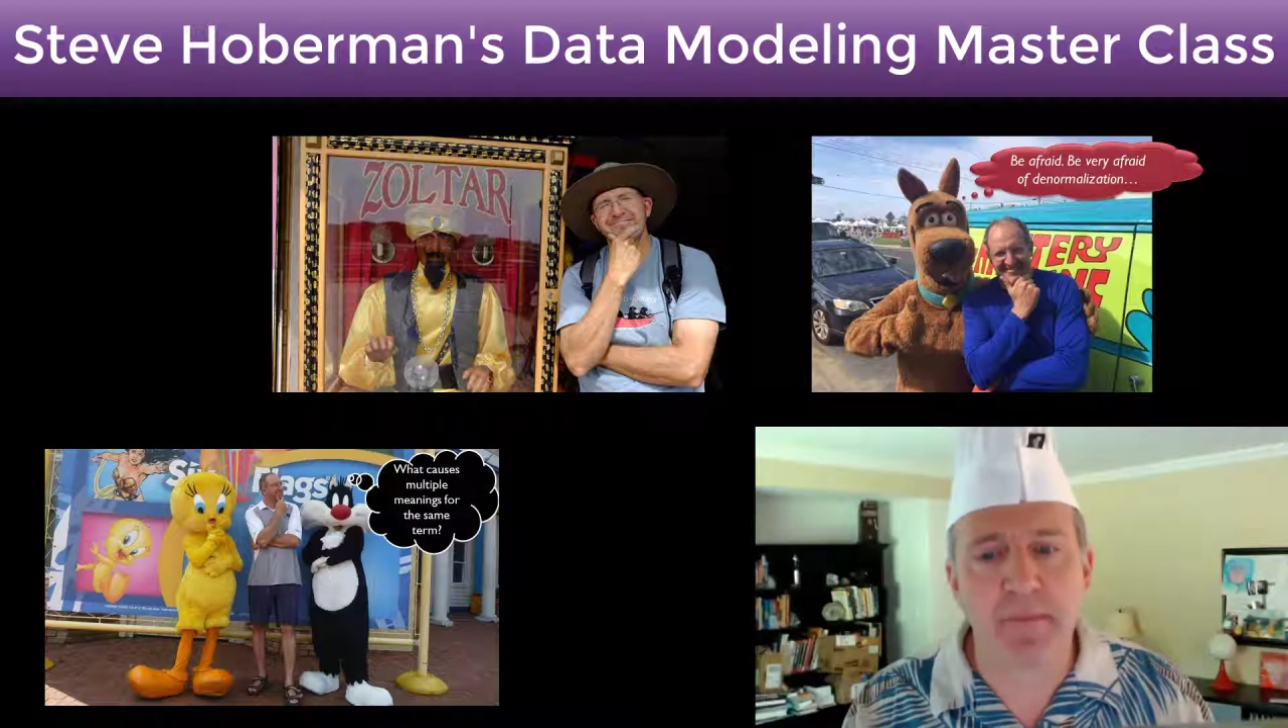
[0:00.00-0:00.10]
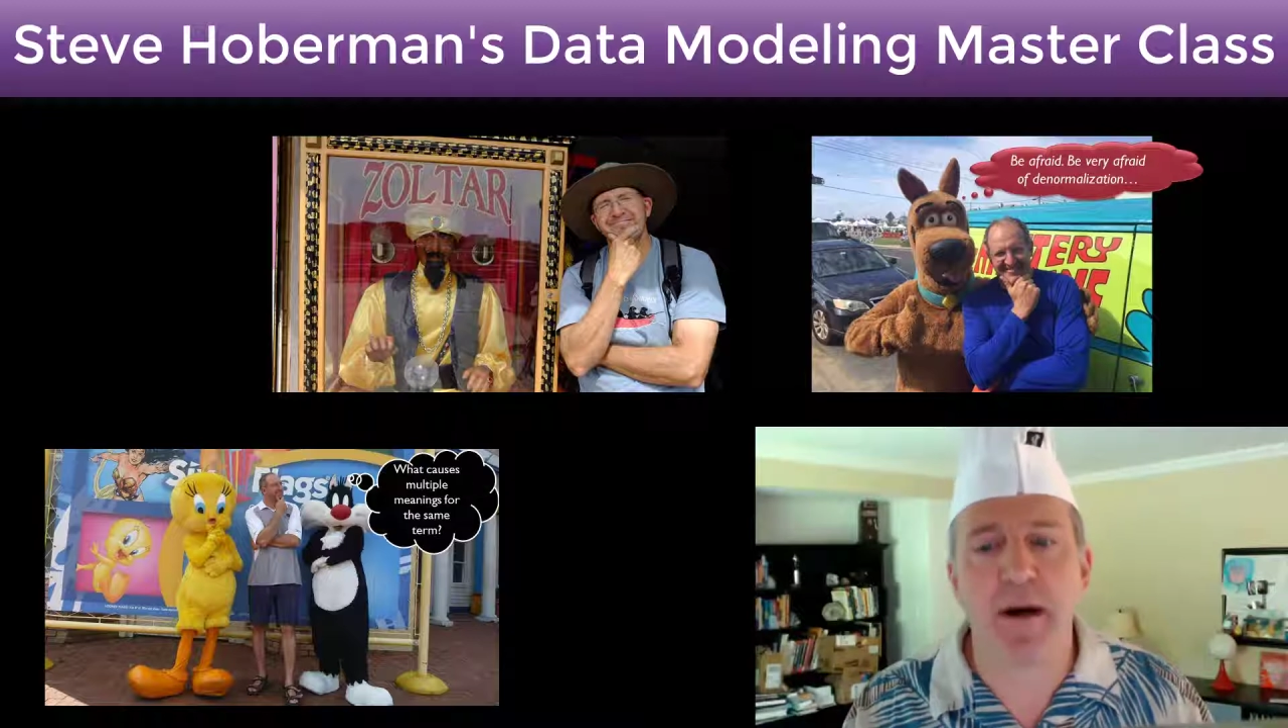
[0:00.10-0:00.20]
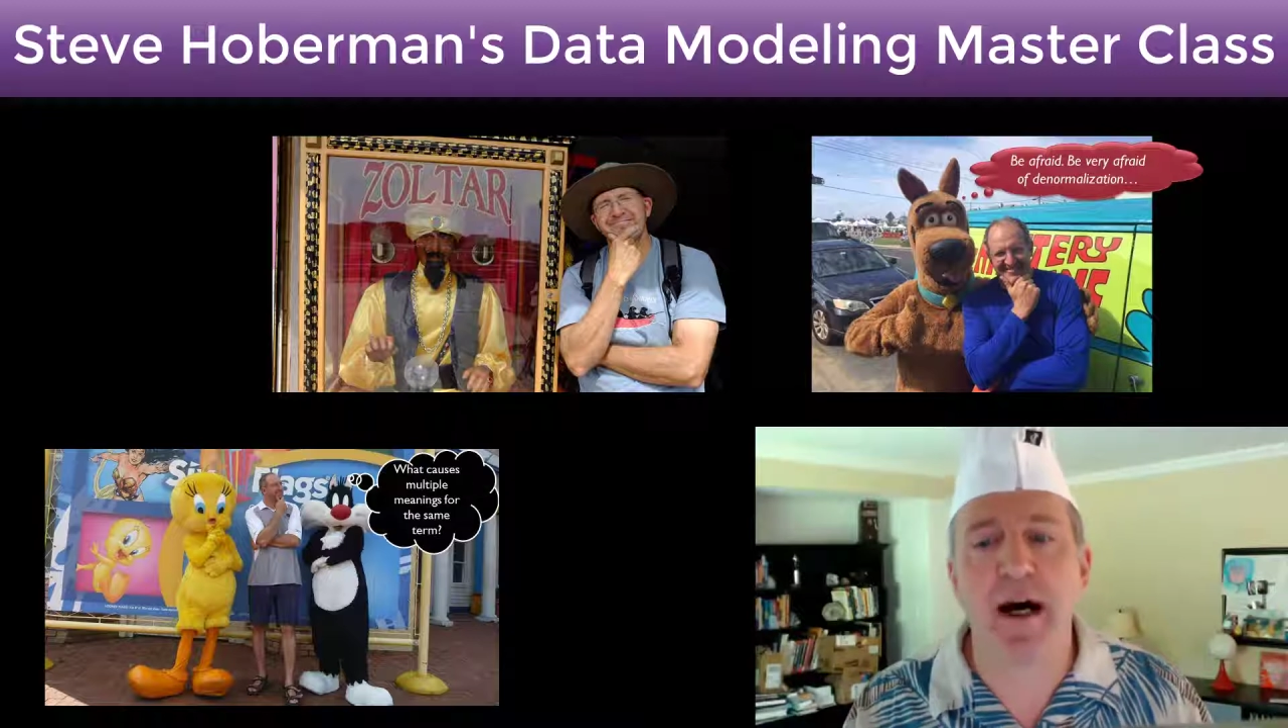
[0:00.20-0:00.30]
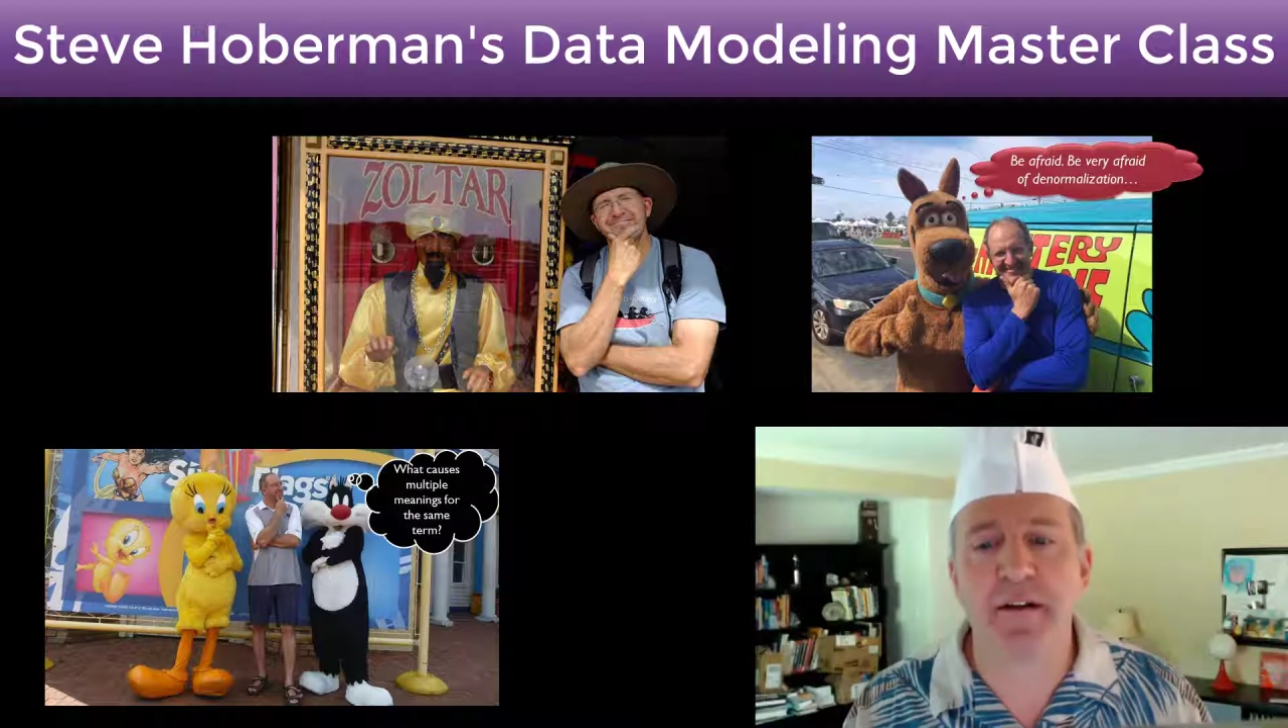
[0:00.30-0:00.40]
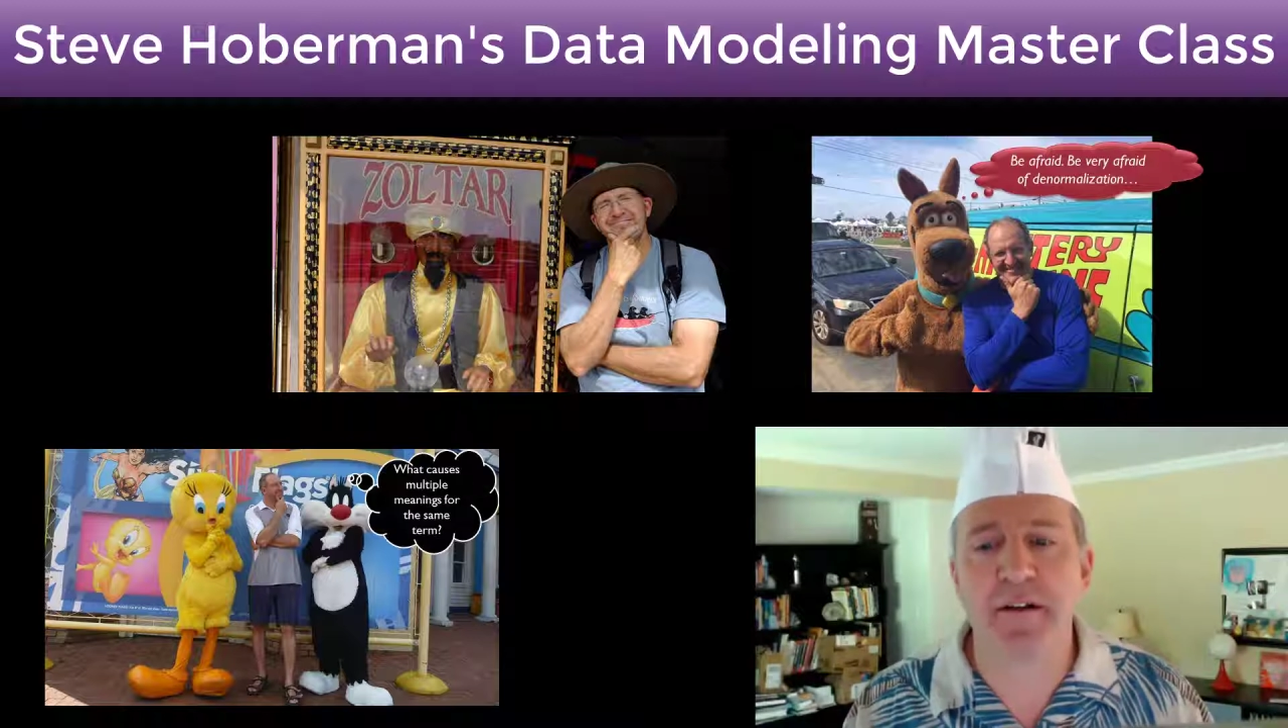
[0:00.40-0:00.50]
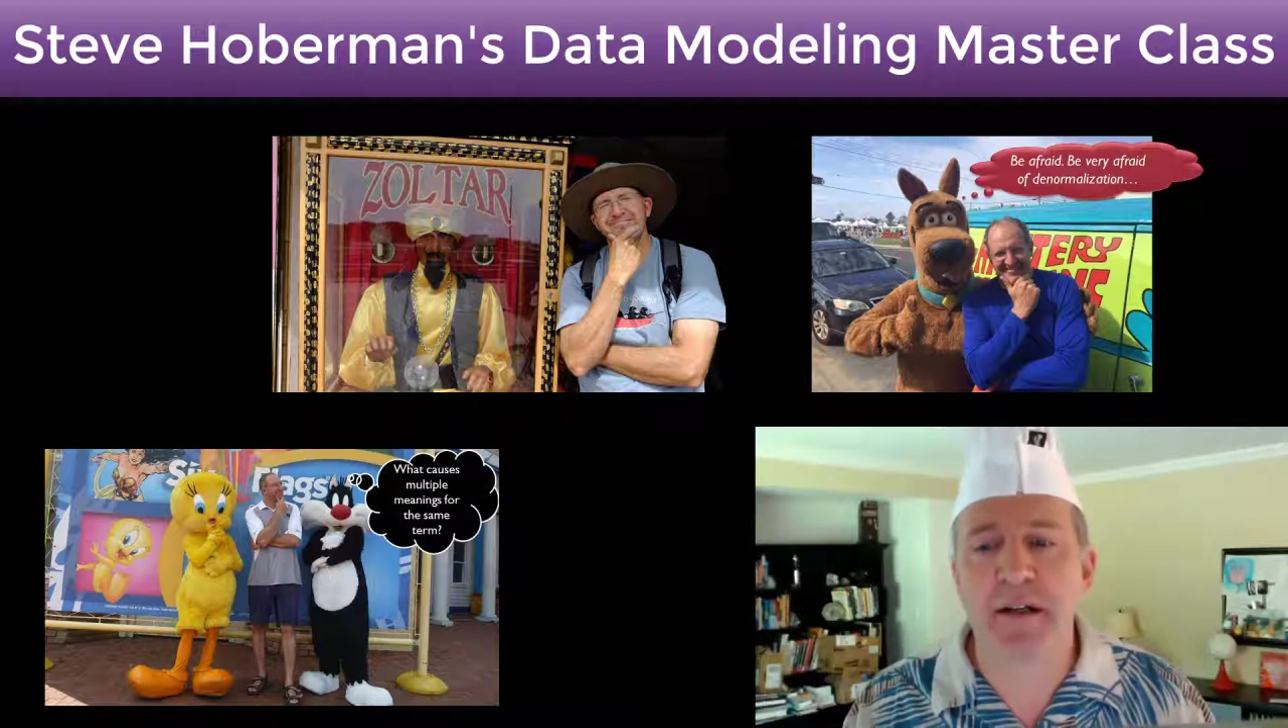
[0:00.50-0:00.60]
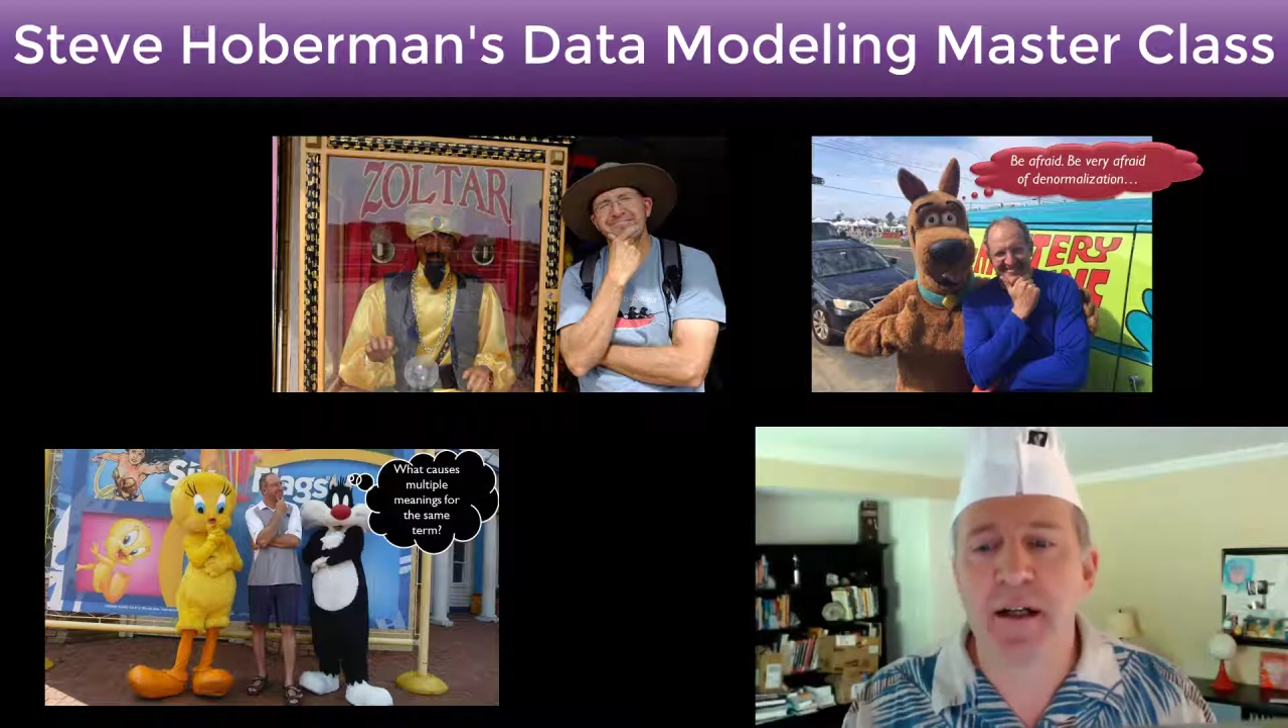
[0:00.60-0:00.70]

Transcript: model.